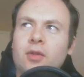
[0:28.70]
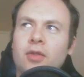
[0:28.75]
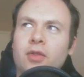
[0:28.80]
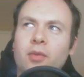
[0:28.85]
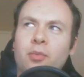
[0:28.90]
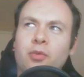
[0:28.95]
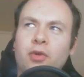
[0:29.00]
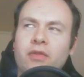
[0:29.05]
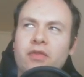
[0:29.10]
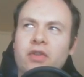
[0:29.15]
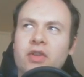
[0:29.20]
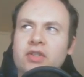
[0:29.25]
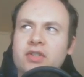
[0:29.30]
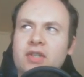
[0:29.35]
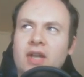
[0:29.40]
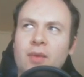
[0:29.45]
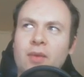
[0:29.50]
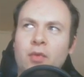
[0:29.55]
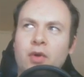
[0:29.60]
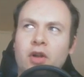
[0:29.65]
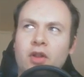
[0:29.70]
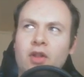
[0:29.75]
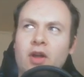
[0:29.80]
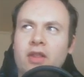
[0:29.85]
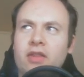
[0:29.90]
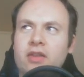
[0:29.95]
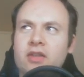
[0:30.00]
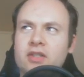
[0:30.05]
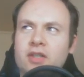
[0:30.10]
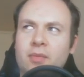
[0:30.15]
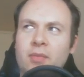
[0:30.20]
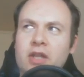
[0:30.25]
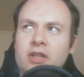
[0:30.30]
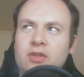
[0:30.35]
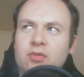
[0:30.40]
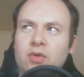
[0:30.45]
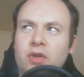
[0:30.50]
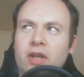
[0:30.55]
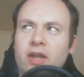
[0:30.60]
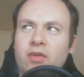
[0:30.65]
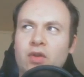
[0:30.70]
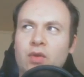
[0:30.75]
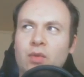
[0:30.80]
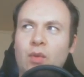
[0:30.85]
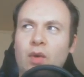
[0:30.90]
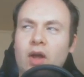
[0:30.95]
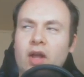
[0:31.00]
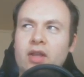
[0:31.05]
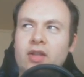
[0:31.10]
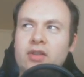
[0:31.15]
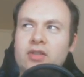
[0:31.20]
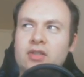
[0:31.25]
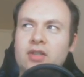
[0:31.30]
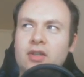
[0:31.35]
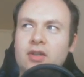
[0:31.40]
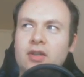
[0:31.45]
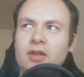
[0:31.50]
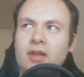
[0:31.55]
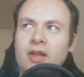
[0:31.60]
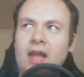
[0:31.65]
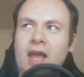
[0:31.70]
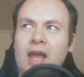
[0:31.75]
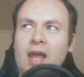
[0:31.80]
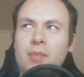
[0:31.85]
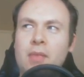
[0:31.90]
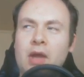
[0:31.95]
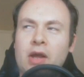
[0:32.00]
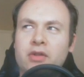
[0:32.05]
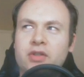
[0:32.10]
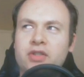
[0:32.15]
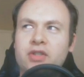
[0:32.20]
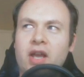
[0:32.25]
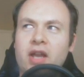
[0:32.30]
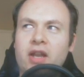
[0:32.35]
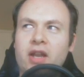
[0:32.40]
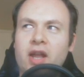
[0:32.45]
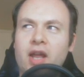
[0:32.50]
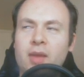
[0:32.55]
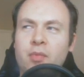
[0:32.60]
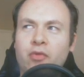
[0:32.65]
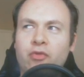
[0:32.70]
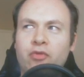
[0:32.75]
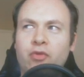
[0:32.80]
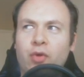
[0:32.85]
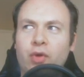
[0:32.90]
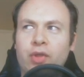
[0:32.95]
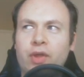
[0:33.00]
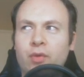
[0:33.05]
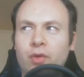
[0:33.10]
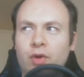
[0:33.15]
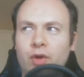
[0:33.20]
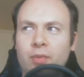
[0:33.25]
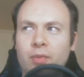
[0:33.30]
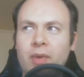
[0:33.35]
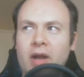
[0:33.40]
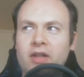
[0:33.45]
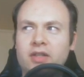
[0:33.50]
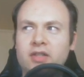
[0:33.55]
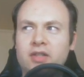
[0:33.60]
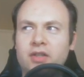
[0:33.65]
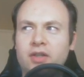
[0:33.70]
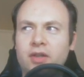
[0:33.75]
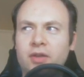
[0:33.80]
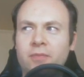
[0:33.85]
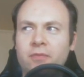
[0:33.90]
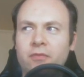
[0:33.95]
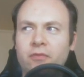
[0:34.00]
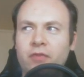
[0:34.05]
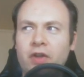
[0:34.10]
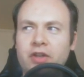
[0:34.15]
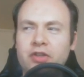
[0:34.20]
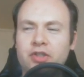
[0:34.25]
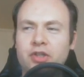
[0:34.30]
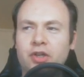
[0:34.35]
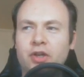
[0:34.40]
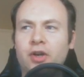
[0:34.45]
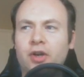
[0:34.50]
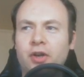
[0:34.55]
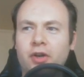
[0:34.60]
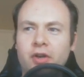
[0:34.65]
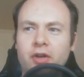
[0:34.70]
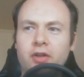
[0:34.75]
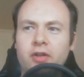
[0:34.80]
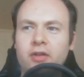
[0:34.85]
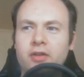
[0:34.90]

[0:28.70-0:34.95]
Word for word: the previous time when a lot of these commands were given was at Mount Sinai before they were about to venture